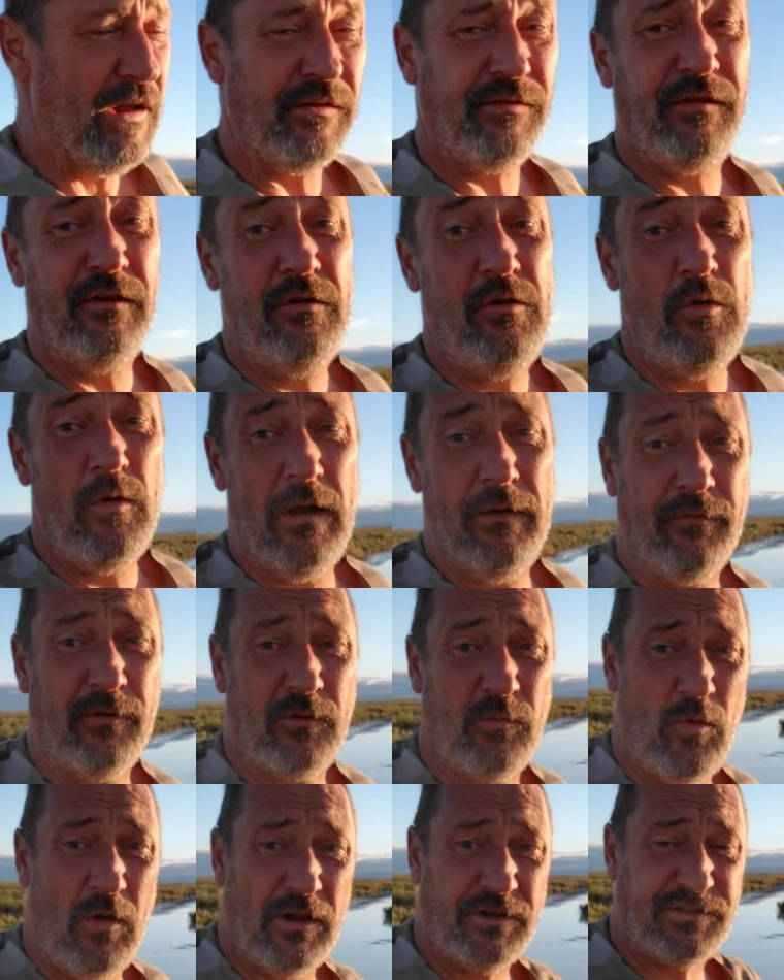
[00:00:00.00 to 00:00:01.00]
to whoever's
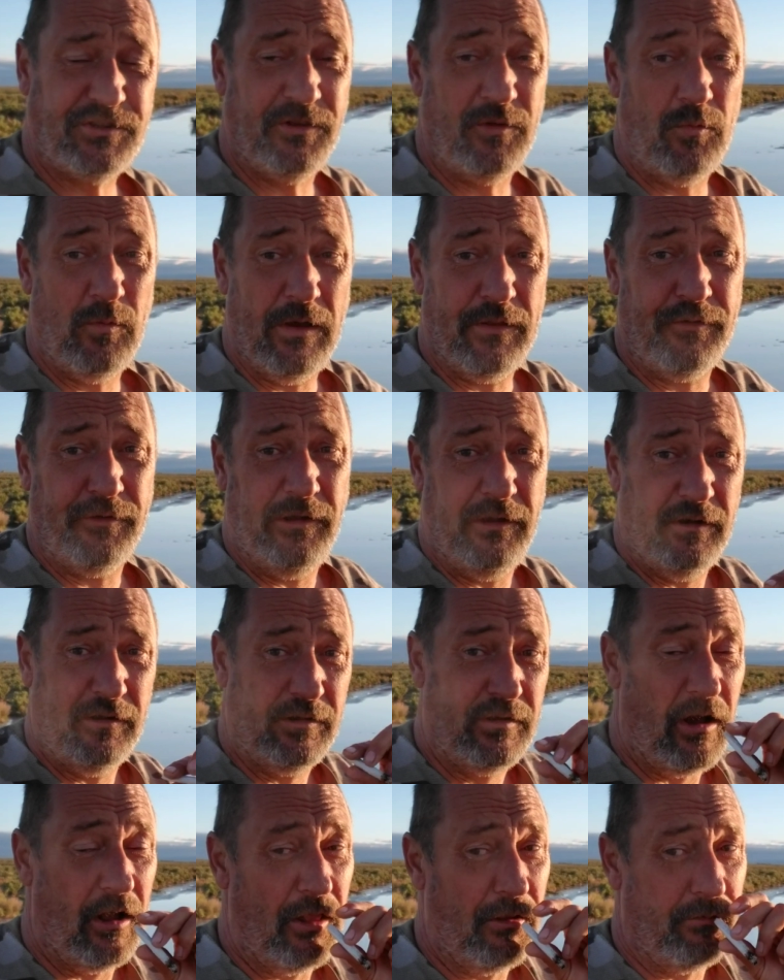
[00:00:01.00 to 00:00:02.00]
watching the weather here in
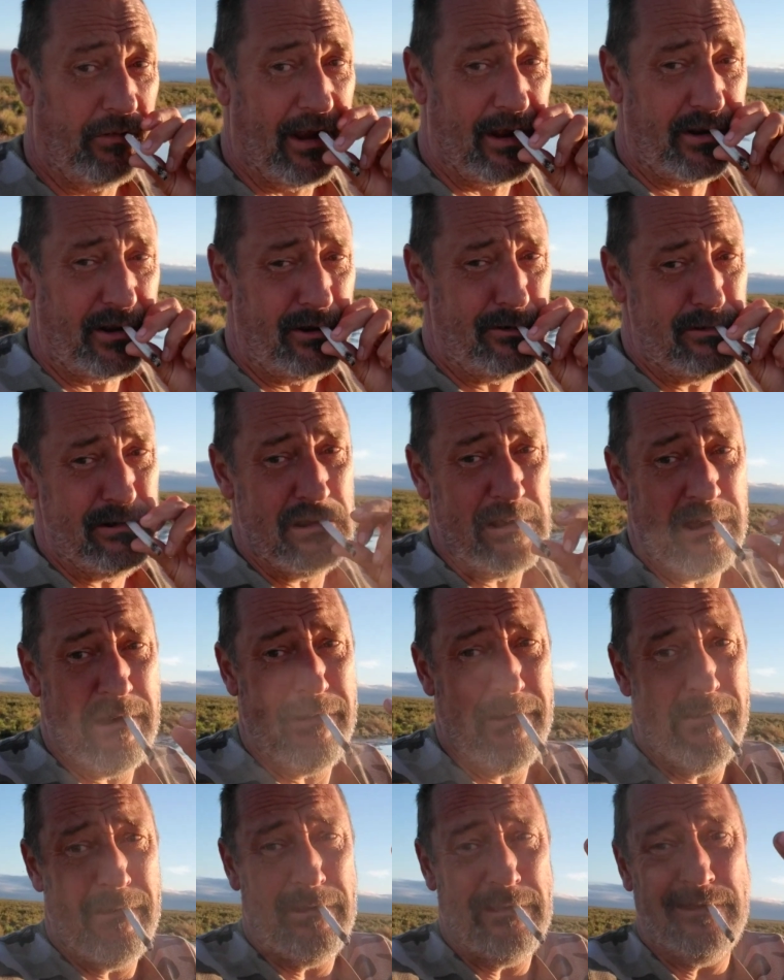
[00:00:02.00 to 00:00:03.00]
Colorado,
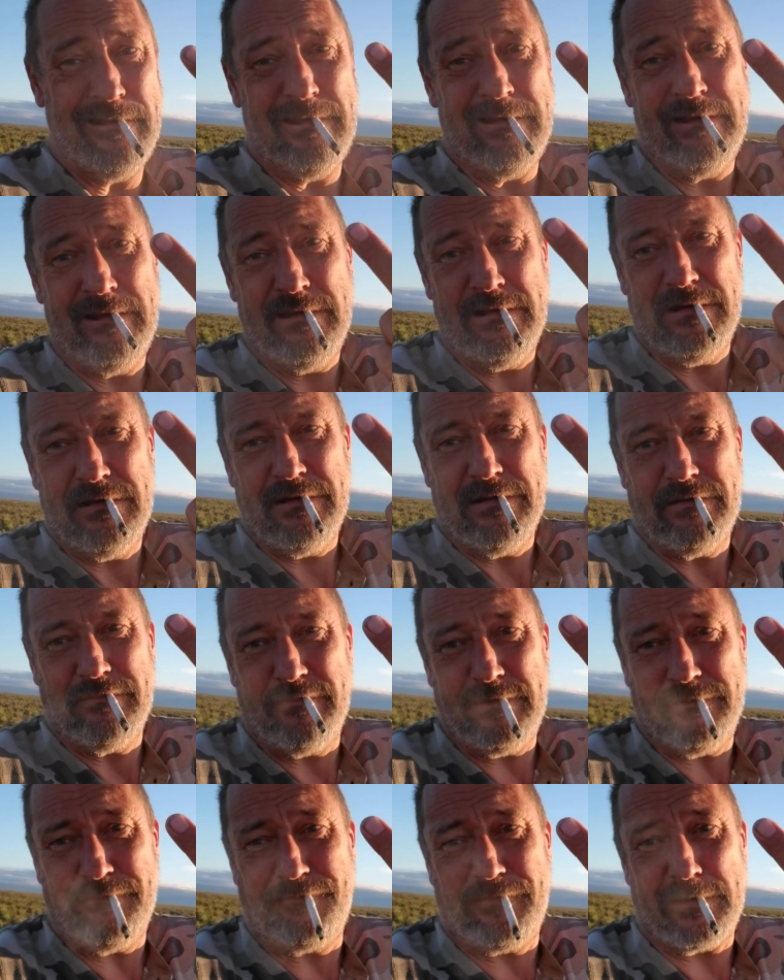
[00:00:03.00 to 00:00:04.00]

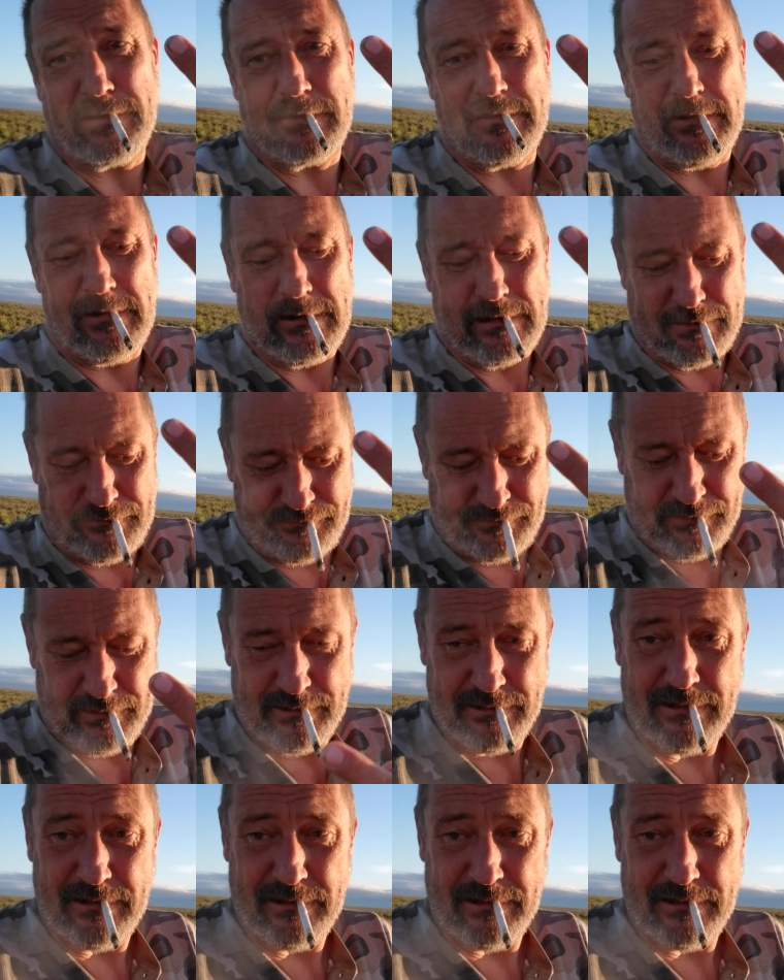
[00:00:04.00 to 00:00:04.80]
then fuck off.